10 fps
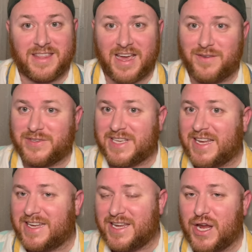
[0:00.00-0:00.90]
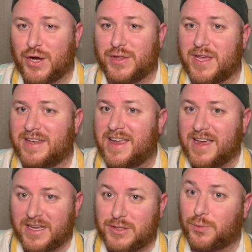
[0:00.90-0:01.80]
that I've said in here that
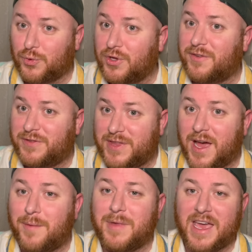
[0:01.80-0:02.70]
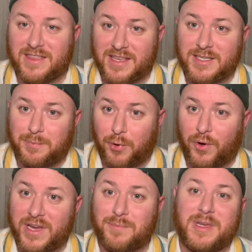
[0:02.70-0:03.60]
is a rule of thumb at this
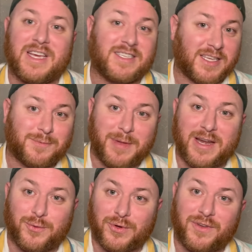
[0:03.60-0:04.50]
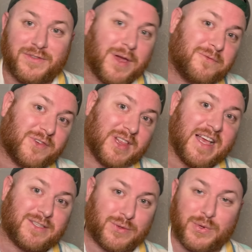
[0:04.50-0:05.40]
point, because it's been a rule of thumb for the
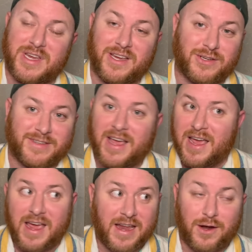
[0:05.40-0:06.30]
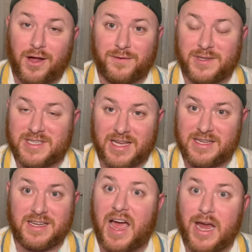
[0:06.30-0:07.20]
last 3 years, and all of a
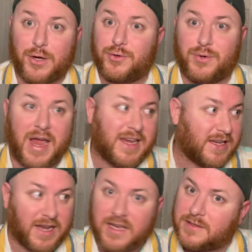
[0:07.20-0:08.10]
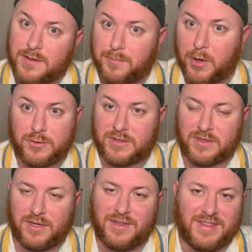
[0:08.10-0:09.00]
sudden Iron Dragon has the
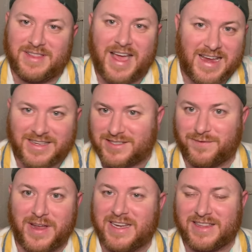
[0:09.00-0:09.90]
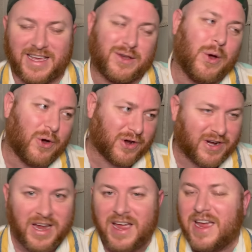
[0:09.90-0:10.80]
most lines of anything.
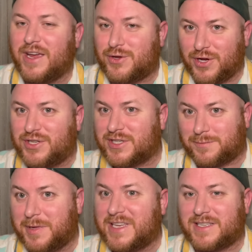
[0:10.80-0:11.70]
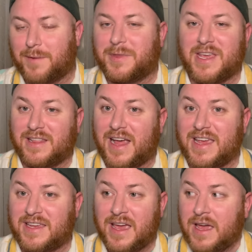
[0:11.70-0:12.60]
Or it could just be something
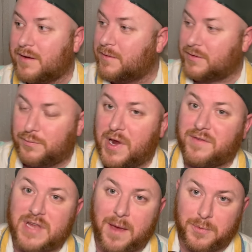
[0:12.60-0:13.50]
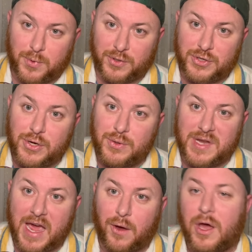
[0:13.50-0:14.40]
like, we have Top Thrill 2
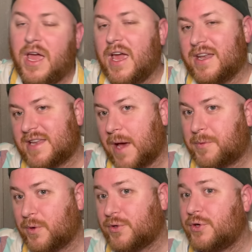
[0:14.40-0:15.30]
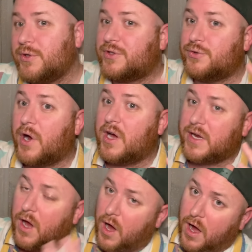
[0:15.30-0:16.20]
now, and Top Thrill 2 is
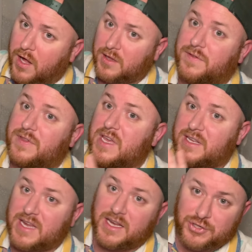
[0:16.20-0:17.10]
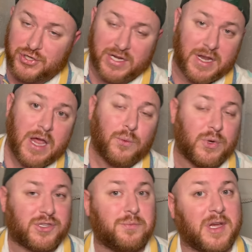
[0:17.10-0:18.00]
drawing all the attention,
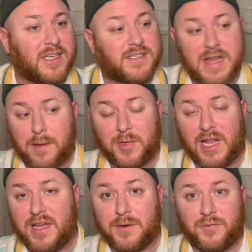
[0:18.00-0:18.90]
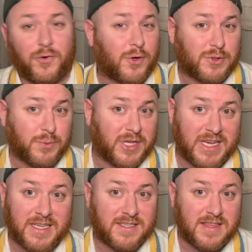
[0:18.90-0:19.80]
which means now Millennium Force
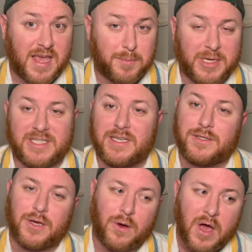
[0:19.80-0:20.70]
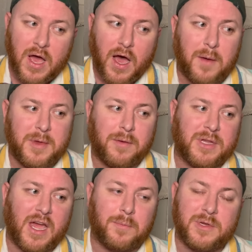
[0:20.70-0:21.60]
really isn't that busy. So I'll be able
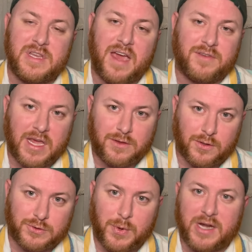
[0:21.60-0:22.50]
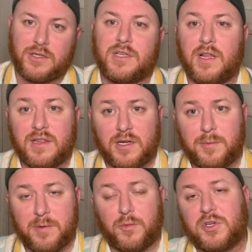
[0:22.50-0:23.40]
to help you navigate those waters a little
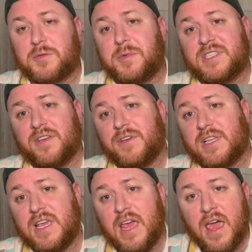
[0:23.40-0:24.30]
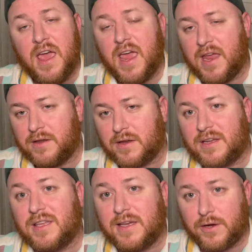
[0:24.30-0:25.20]
bit more specifically and
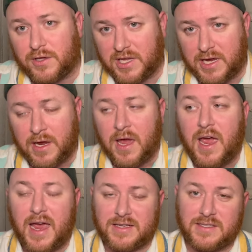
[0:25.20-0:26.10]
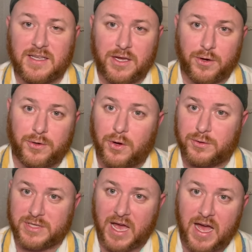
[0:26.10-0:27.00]
clearly as the year
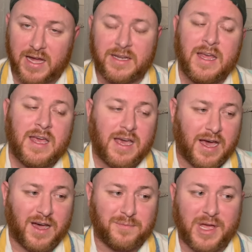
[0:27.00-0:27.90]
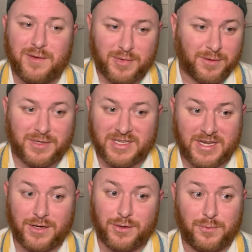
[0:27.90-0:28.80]
goes on, and be able to
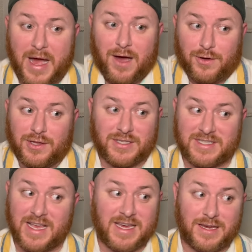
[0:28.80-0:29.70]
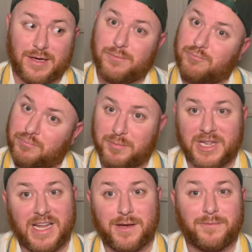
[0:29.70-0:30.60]
tell you, wow, it looks like
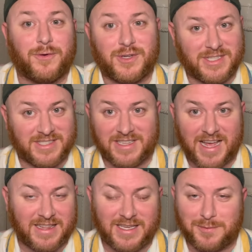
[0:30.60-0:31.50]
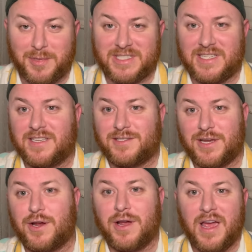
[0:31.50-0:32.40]
Millennium Force is a lot less busy this
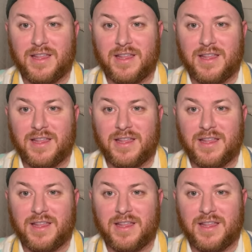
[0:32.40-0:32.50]
year.